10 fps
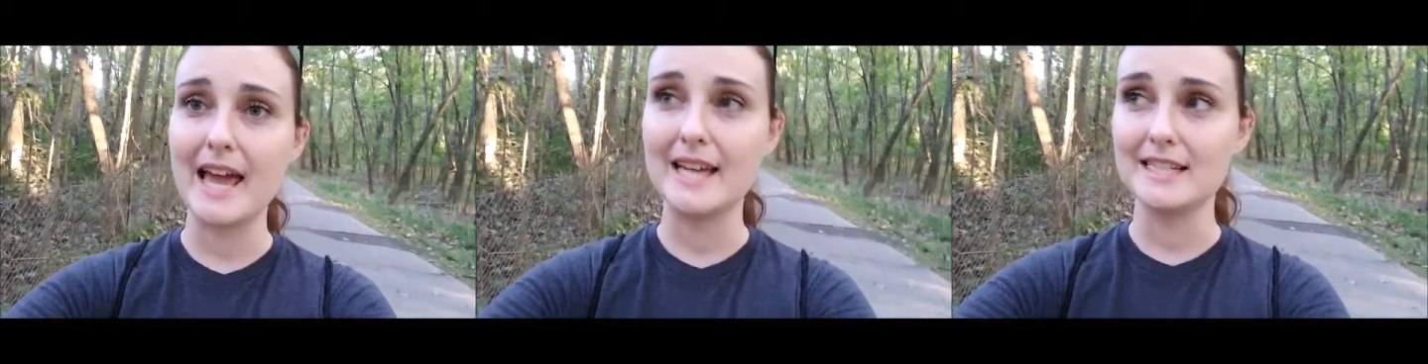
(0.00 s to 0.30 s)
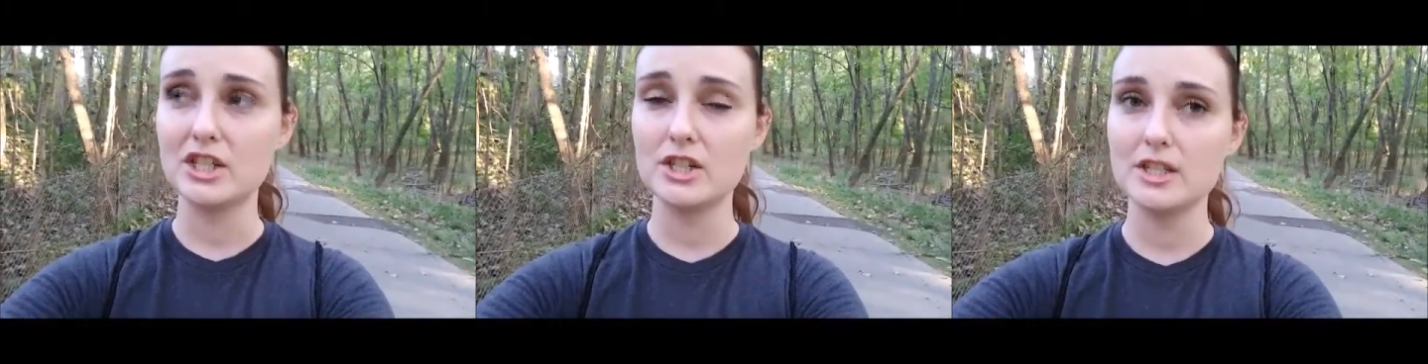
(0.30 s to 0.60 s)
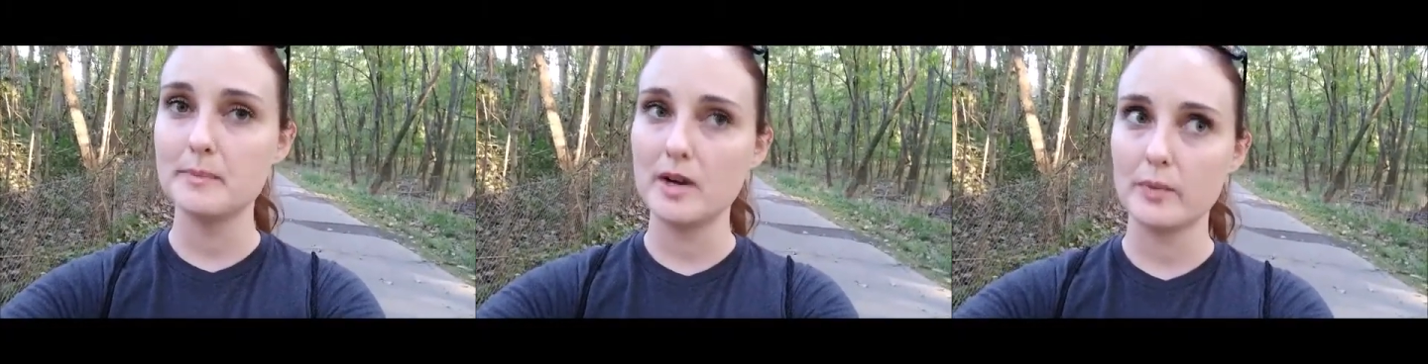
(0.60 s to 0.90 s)
and it's
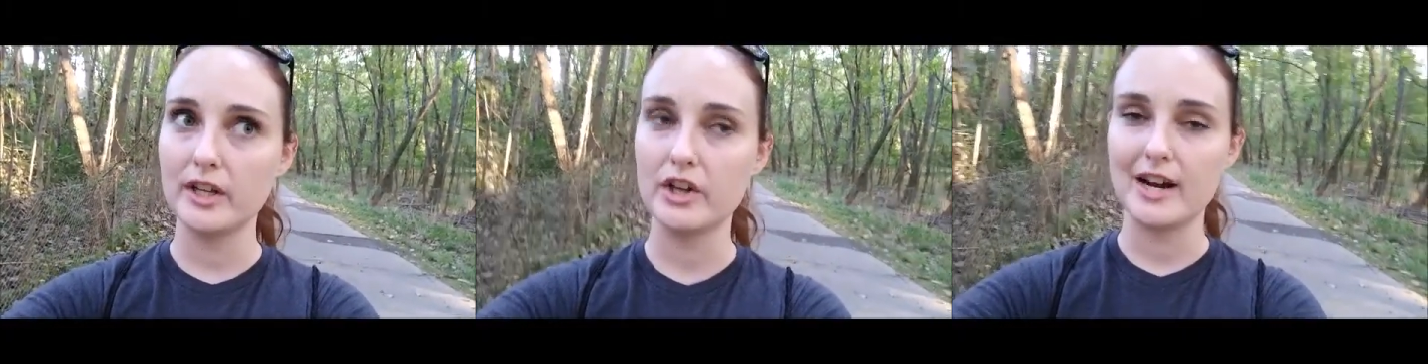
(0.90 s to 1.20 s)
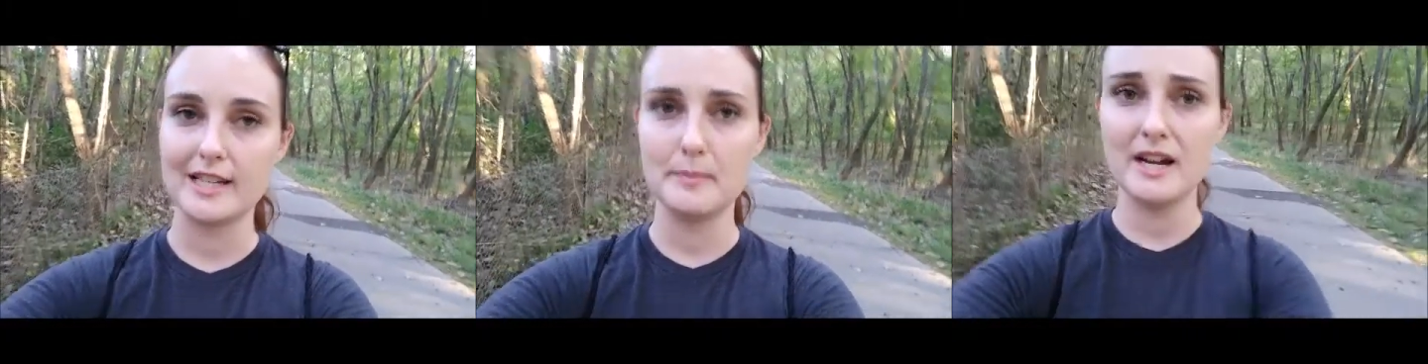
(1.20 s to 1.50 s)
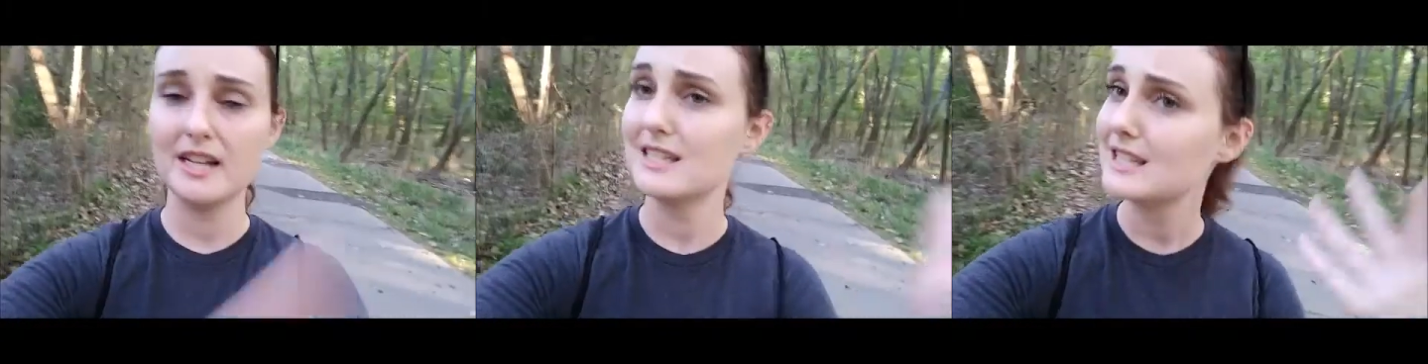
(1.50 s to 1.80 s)
just been a really great experience.